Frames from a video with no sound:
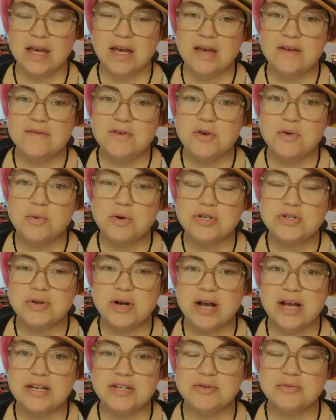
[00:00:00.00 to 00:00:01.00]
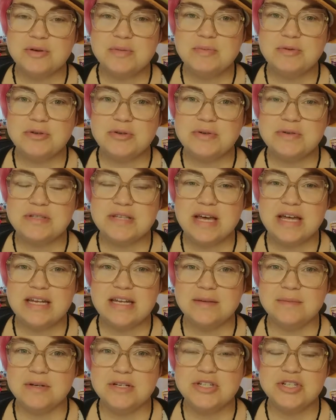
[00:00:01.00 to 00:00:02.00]
If you were trying to reproduce that
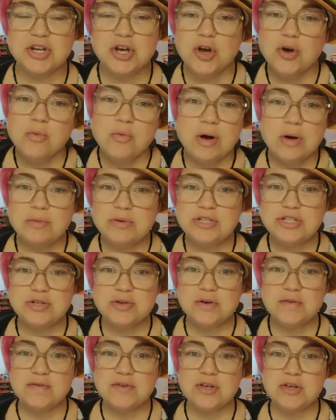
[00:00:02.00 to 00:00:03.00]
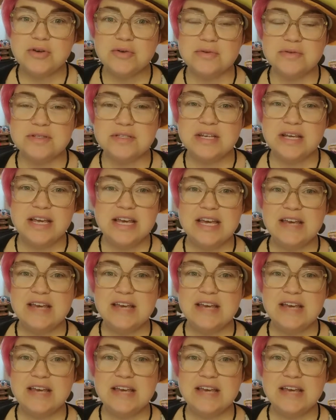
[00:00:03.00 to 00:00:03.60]
image, what would you have used?